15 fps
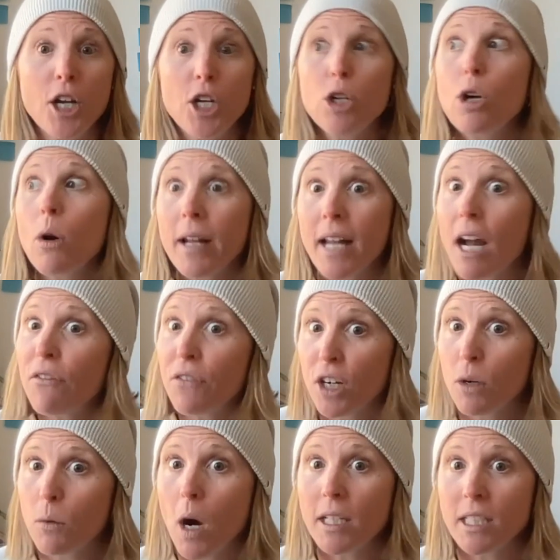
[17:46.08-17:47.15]
Are you going out for
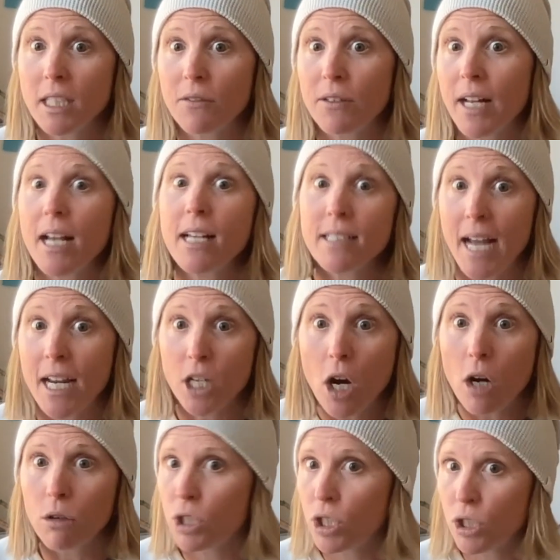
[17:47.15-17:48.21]
your walks every day? Because I
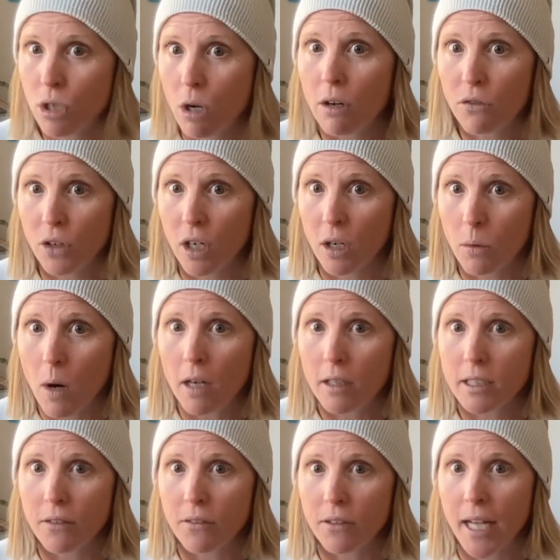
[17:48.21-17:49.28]
know she's going for her
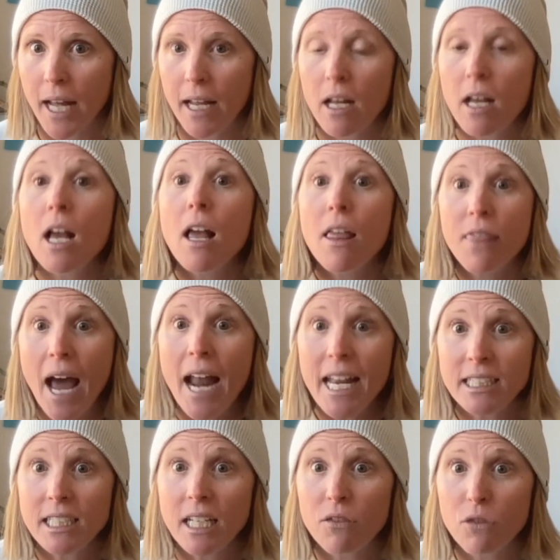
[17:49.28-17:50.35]
walks every day. That
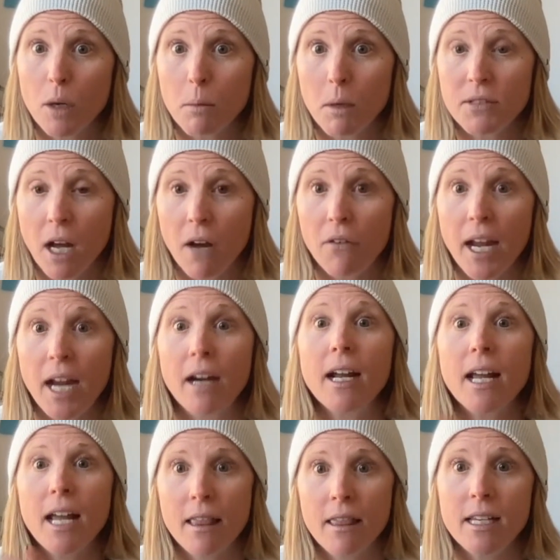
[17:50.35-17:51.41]
is a form of self
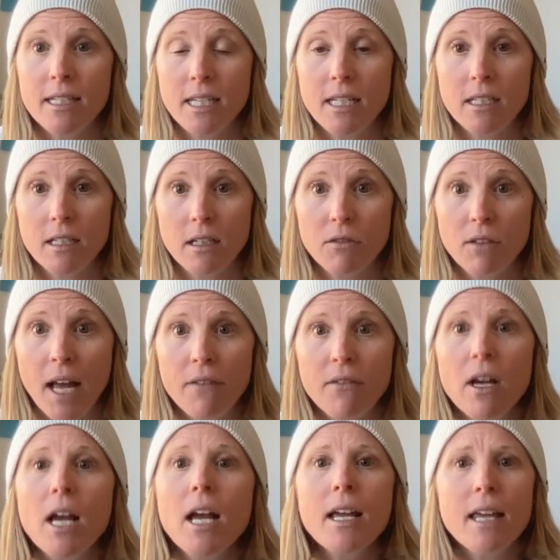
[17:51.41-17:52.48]
care in this season of life.
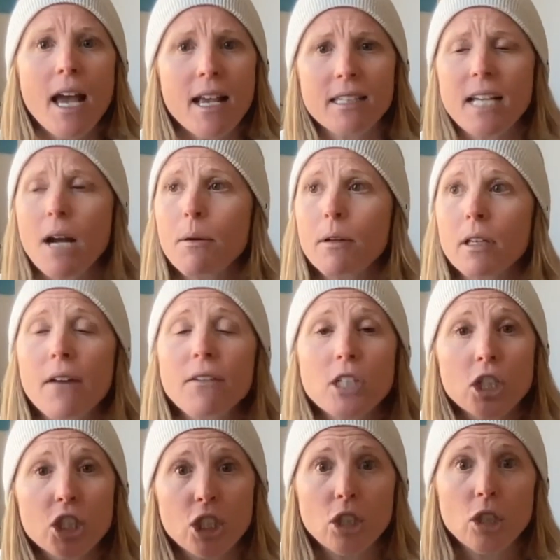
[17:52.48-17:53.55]
Yes, I would love
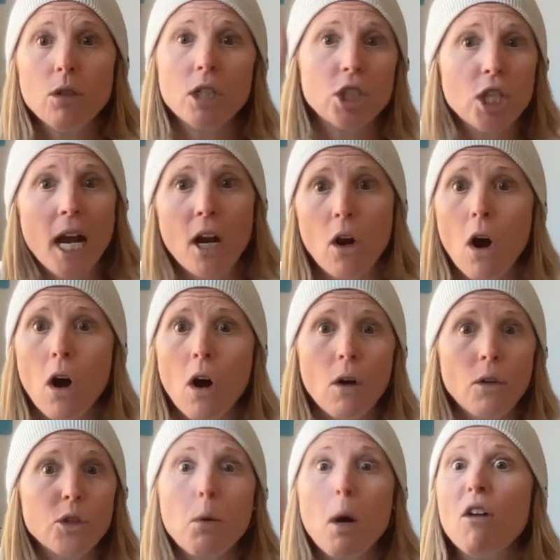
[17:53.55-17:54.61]
to ch- you to check
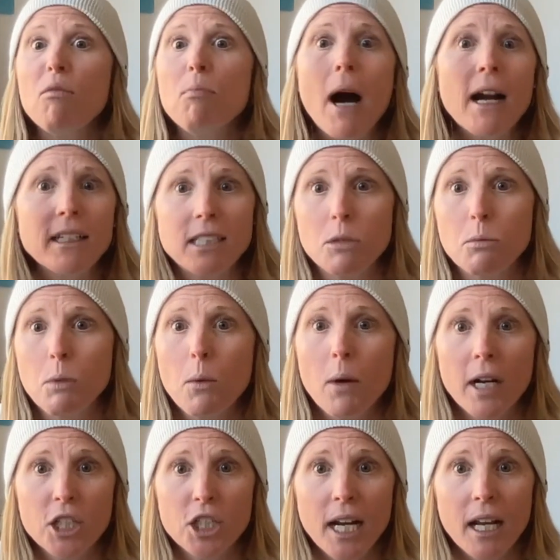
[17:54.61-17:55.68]
all 12 boxes we
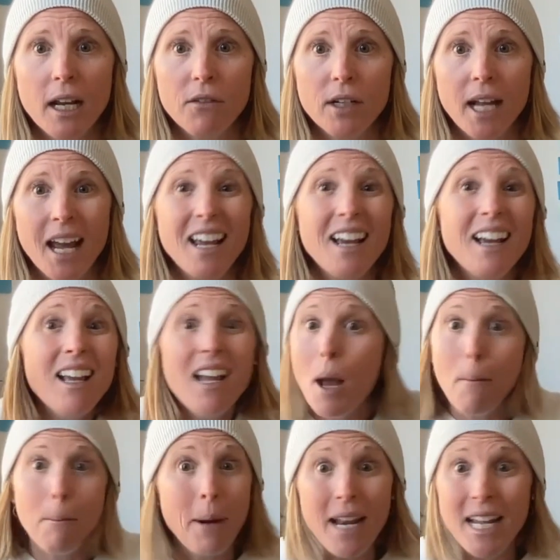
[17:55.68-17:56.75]
want to check every day,
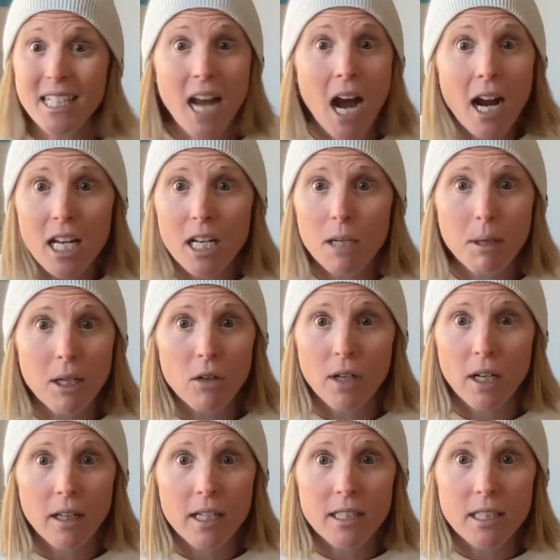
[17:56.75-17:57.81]
but it's not going to be
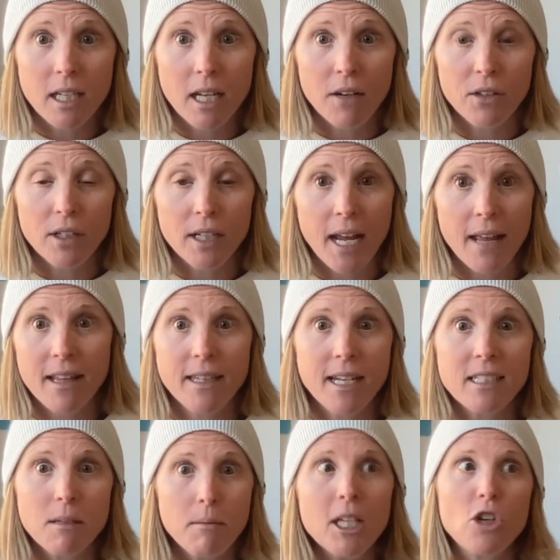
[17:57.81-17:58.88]
realistic every day. That
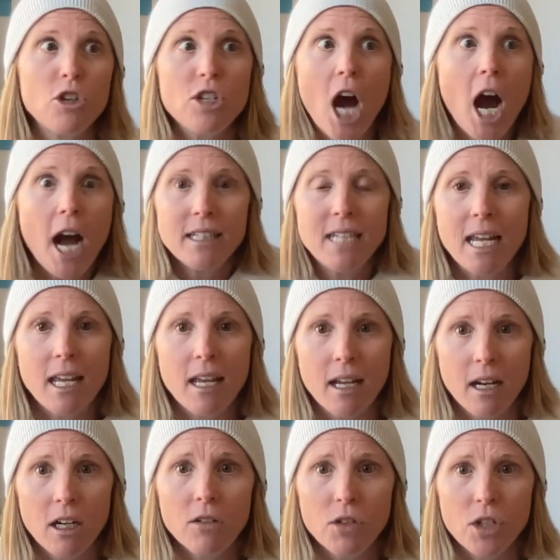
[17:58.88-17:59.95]
doesn't mean you're not taking
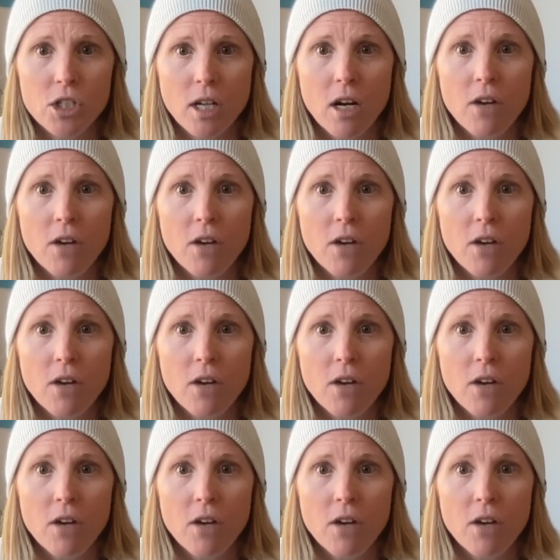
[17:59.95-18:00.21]
care of